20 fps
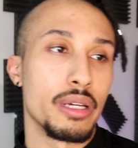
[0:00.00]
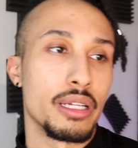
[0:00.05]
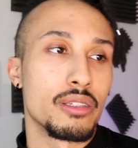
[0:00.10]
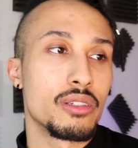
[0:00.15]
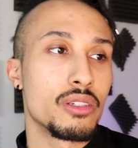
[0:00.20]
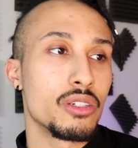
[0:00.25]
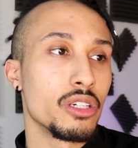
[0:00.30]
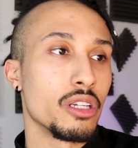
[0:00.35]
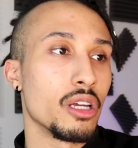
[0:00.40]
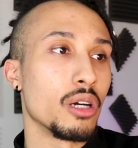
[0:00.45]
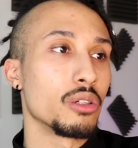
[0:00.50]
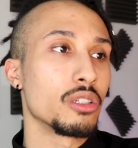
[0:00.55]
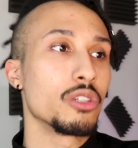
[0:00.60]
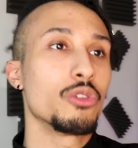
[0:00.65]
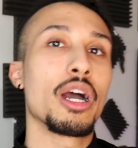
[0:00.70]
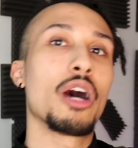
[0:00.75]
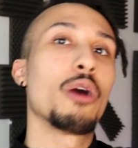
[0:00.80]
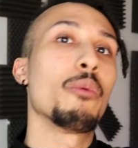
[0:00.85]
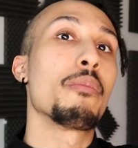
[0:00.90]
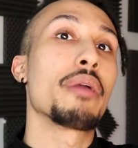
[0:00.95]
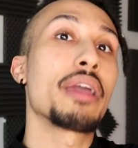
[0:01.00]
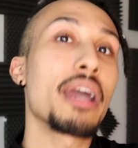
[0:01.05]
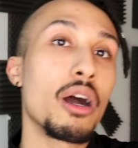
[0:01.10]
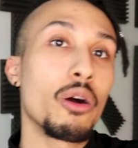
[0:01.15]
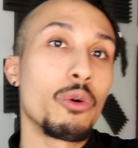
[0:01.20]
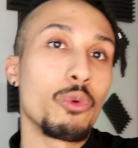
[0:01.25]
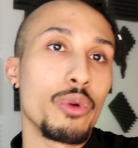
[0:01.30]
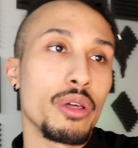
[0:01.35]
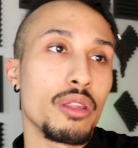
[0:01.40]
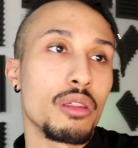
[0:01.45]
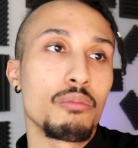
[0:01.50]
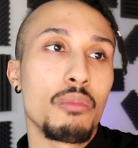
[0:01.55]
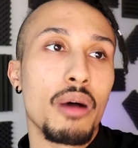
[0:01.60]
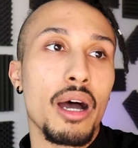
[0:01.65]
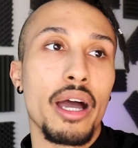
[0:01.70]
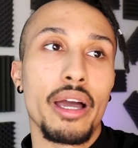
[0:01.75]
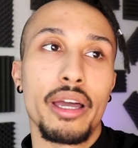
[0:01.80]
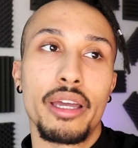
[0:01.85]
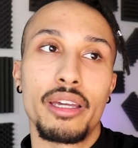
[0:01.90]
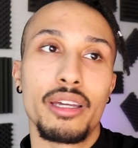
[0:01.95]
It's, you know, you help me out with
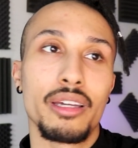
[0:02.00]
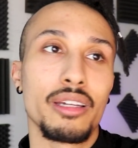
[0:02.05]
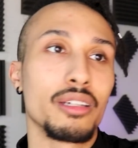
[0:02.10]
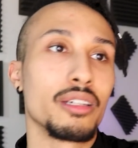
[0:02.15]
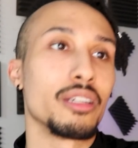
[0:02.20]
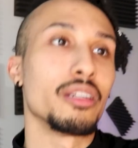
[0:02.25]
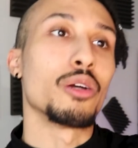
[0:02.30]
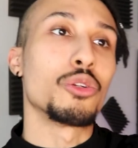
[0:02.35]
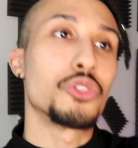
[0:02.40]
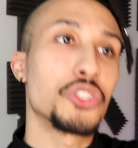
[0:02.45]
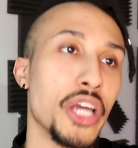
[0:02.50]
my, you know,